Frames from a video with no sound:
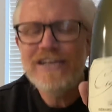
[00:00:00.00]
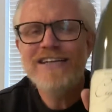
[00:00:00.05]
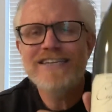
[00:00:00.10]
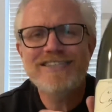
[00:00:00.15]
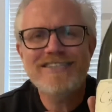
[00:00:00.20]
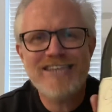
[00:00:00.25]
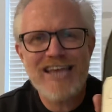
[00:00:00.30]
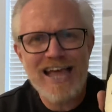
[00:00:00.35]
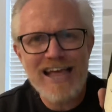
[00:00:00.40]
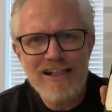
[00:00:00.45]

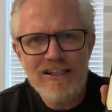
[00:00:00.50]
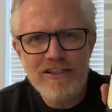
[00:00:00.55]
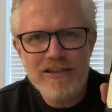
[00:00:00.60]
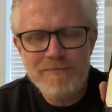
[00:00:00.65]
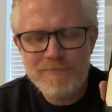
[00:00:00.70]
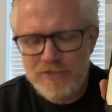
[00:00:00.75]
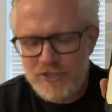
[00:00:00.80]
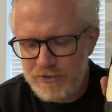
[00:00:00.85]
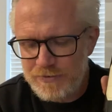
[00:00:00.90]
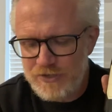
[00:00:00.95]
Tell
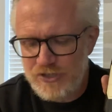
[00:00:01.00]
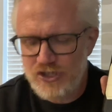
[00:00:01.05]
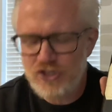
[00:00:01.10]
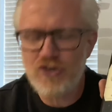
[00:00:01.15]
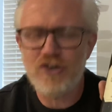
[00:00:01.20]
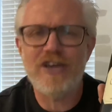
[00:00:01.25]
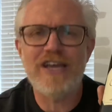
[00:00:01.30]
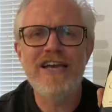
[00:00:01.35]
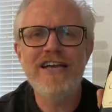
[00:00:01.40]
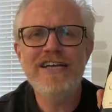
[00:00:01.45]
them to enjoy
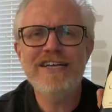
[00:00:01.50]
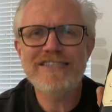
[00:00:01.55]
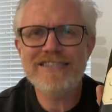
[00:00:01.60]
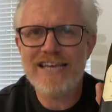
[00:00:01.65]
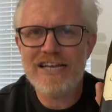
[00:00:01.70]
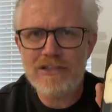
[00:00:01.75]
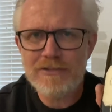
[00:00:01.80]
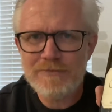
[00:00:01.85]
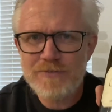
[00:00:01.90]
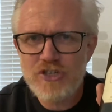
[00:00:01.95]
it.
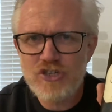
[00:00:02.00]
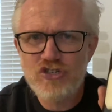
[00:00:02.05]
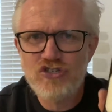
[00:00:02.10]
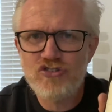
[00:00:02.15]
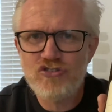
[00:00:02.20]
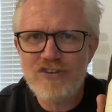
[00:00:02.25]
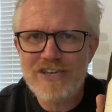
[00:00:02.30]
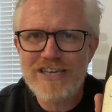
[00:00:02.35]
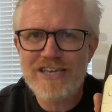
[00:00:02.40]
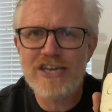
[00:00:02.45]
Tell them to
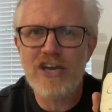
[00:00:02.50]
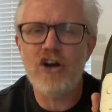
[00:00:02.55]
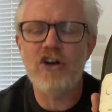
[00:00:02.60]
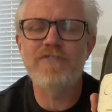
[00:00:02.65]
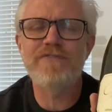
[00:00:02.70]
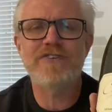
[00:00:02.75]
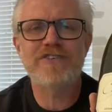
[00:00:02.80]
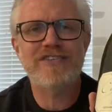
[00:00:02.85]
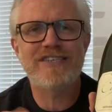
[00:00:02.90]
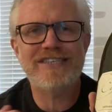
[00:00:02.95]
drink it
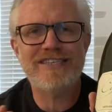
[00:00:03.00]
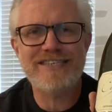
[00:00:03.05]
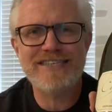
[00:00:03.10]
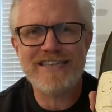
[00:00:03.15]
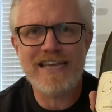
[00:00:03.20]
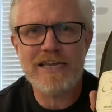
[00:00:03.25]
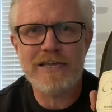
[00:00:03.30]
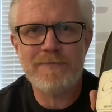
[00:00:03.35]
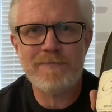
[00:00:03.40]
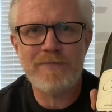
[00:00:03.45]
over a
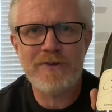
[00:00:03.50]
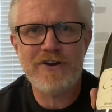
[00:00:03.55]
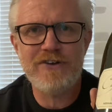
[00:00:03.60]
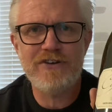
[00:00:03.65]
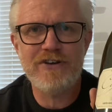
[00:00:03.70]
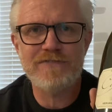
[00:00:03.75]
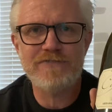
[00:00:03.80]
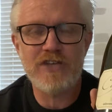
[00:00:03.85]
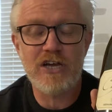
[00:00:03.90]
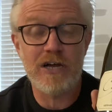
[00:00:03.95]
sustained period
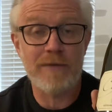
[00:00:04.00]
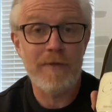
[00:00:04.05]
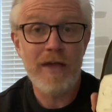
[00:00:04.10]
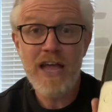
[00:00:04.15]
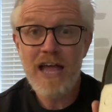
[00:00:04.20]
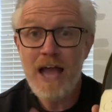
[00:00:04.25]
of time.